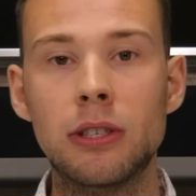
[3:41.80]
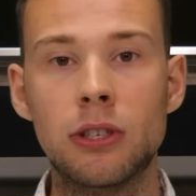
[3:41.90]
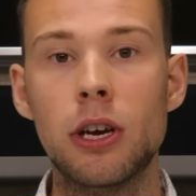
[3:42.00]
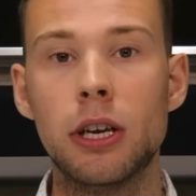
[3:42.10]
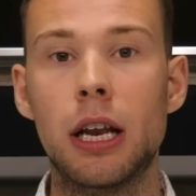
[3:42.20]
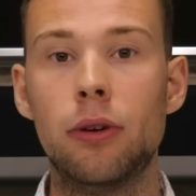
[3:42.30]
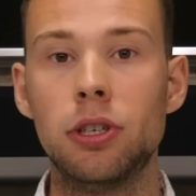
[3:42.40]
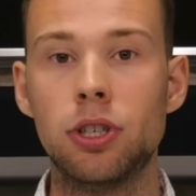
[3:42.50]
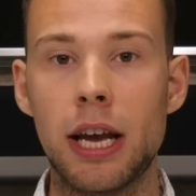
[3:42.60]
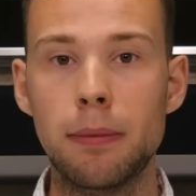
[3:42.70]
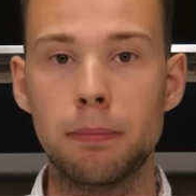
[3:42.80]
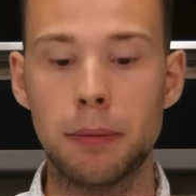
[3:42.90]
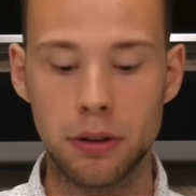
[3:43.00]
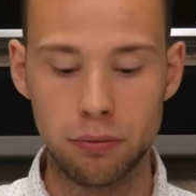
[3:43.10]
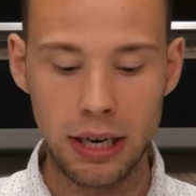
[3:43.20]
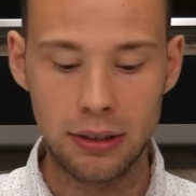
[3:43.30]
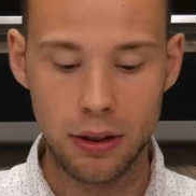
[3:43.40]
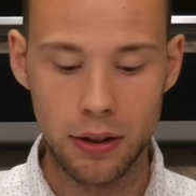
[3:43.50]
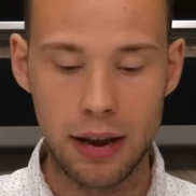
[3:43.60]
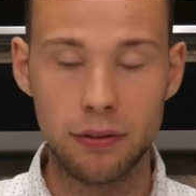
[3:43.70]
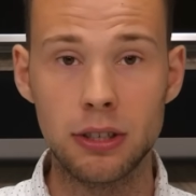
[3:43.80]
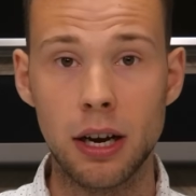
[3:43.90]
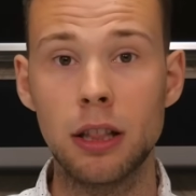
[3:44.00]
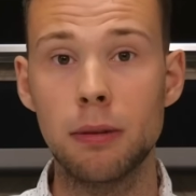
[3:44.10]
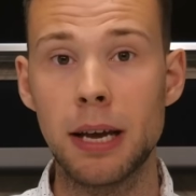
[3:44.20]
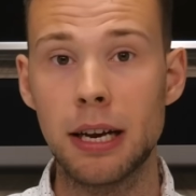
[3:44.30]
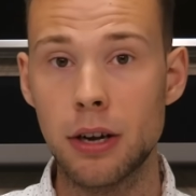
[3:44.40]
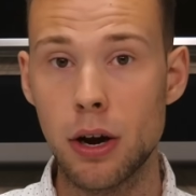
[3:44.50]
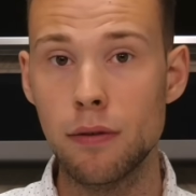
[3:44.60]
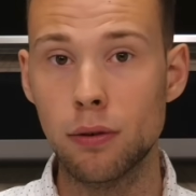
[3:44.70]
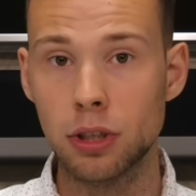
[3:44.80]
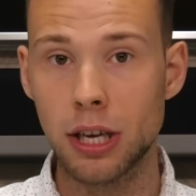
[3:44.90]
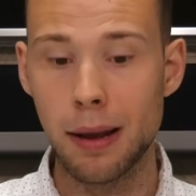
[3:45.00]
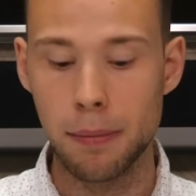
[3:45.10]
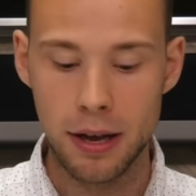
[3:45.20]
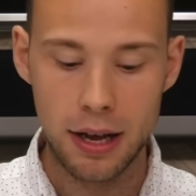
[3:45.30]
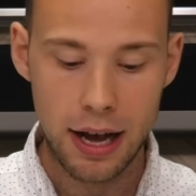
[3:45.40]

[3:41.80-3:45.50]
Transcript: circular in shape, but the reason they've designed them in an oval shape